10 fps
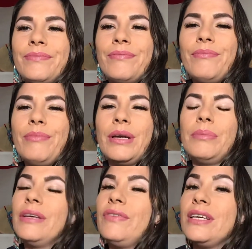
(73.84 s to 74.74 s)
but
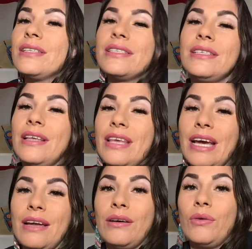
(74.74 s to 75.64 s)
oblivious to the
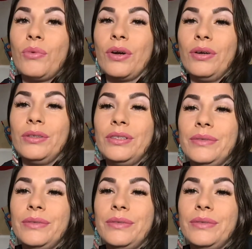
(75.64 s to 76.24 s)
adult world